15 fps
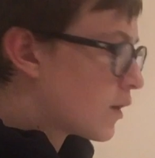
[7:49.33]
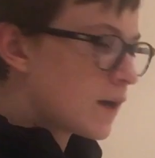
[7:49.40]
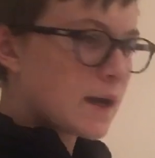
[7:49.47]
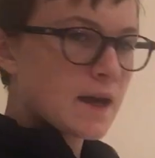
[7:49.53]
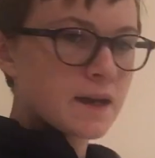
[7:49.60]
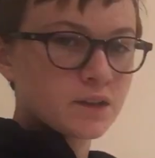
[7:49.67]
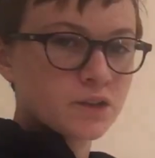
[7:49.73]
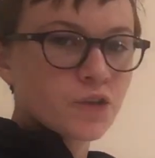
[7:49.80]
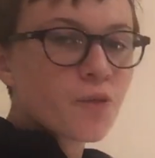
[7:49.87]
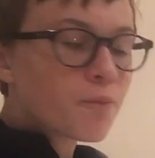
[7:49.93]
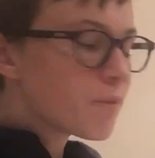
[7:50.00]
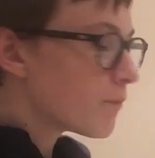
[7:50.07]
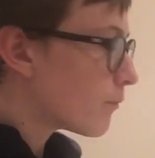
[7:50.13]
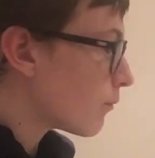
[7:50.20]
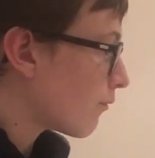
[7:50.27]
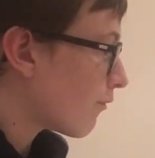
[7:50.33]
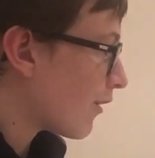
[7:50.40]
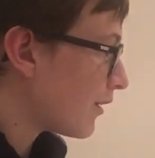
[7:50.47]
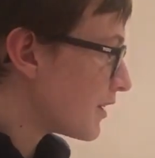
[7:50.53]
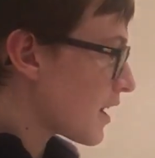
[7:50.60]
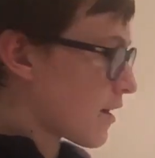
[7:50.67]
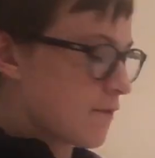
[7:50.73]
And,
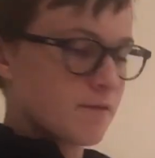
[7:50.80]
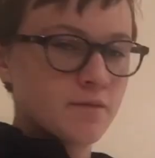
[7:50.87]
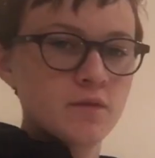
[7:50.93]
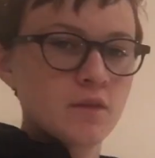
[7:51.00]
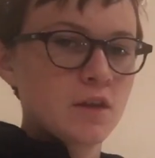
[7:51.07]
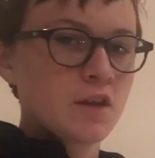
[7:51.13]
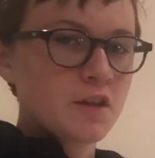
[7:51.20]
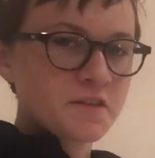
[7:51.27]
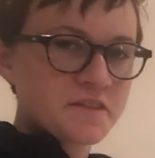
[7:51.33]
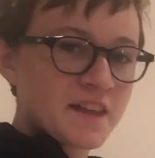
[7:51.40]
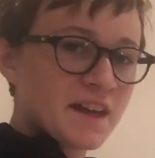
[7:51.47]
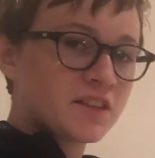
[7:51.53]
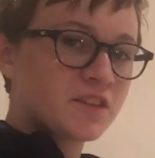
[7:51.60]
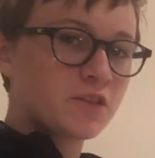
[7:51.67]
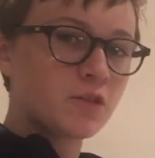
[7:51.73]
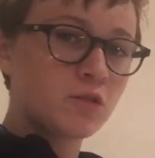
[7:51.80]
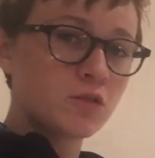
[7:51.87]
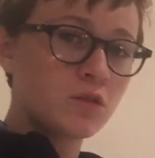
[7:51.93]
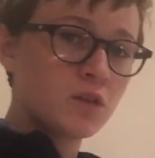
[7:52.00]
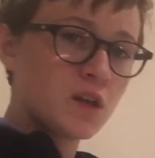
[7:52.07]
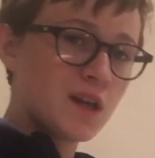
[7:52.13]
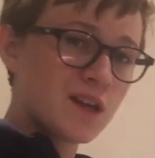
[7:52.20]
well, yeah, that's
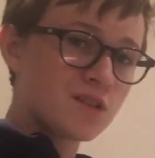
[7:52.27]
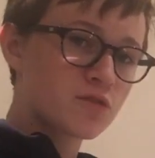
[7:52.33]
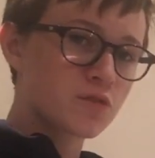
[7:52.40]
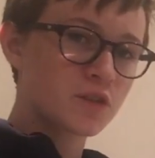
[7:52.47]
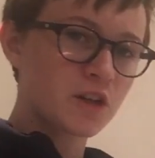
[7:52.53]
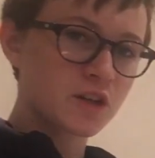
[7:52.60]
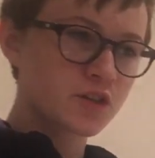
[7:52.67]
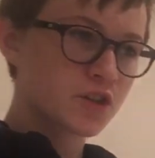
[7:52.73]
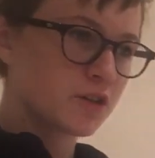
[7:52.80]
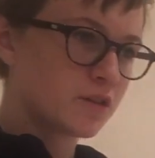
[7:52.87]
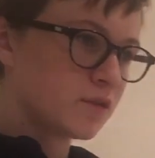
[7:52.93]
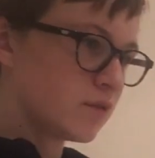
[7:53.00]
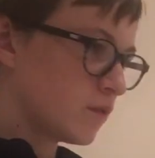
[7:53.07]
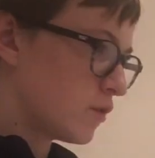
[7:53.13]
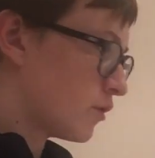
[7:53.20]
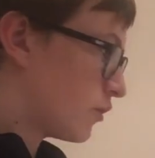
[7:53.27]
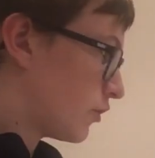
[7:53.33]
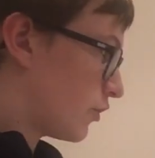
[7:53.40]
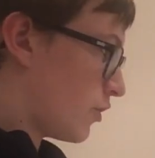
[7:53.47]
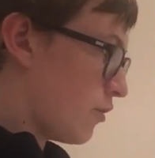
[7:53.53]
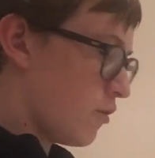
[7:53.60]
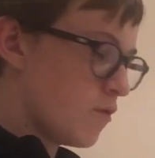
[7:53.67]
your introduction
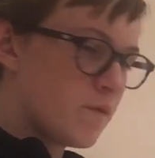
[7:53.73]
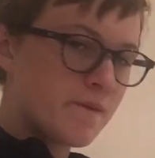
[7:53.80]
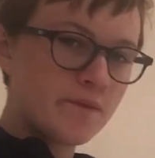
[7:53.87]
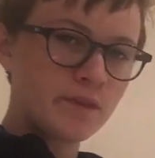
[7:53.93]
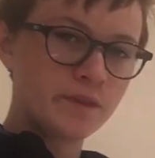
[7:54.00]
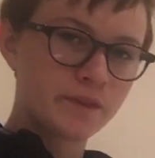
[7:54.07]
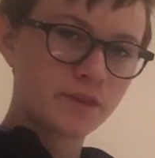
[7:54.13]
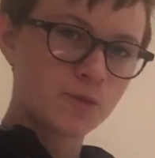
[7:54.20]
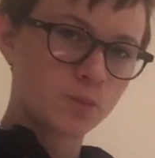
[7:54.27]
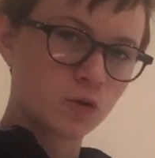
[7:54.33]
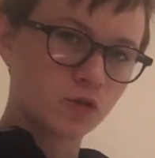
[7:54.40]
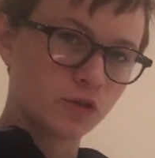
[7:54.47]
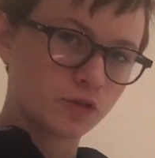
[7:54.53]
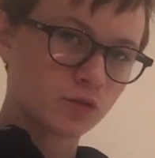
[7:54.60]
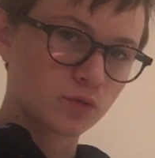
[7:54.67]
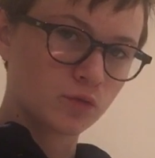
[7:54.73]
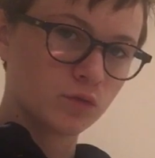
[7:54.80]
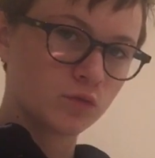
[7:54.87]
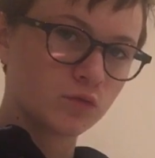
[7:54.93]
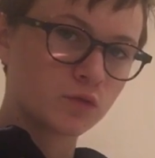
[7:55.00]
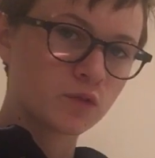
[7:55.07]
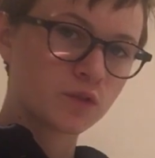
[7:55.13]
to the product rule.
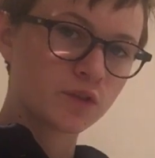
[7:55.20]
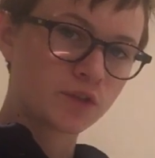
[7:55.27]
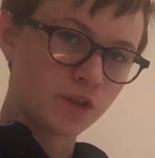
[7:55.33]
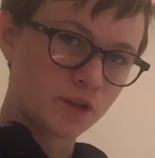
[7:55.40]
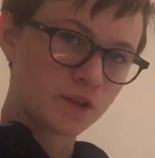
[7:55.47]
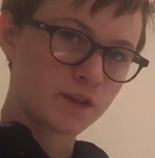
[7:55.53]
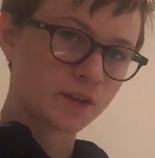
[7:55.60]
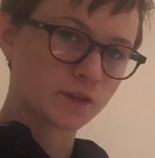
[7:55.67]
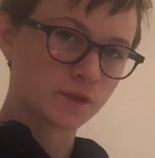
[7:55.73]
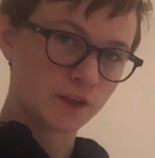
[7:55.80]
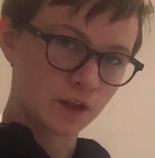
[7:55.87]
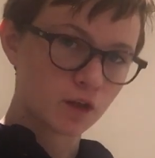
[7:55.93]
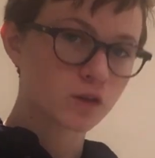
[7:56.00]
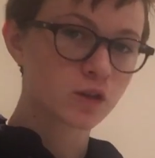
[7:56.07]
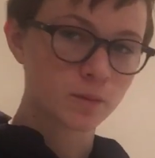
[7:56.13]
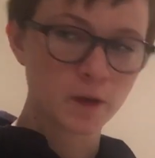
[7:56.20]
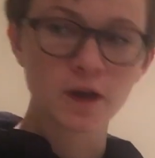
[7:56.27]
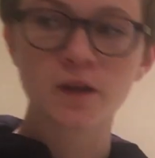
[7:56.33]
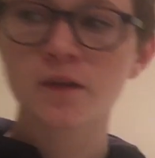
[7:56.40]
See you in the next video. Goodbye.